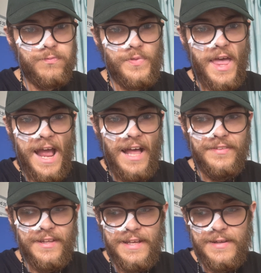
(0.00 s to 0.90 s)
they
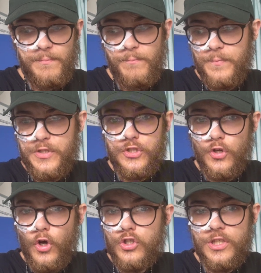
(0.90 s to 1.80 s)
aren't
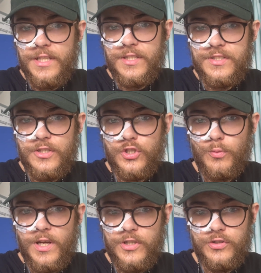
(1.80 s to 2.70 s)
socially in a
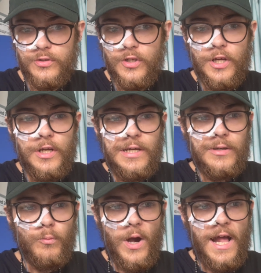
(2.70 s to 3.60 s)
situation
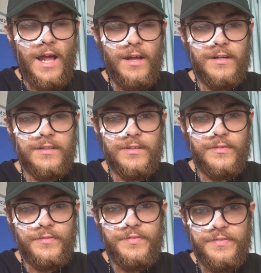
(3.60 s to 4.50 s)
where
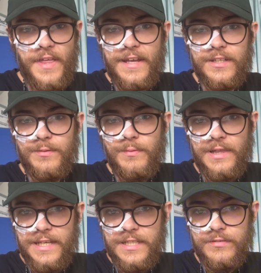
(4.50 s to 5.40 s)
they can
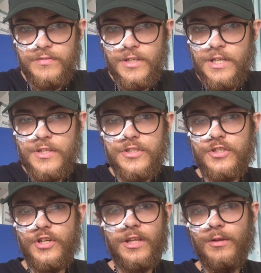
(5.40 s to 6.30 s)
leave. There's a
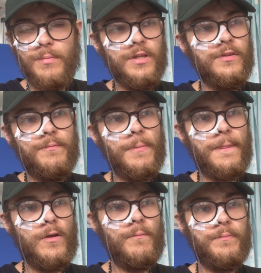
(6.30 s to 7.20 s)
gentleman
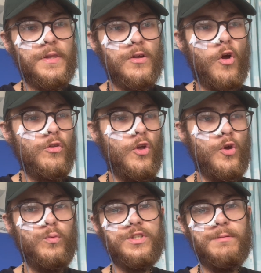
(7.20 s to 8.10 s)

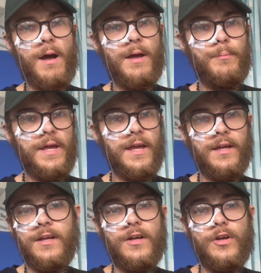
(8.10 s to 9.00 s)
who was in my
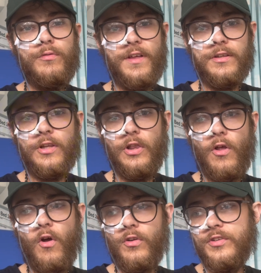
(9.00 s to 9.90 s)
bay who, thank the
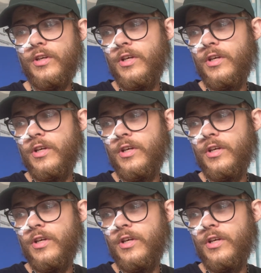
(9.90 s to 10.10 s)
Lord,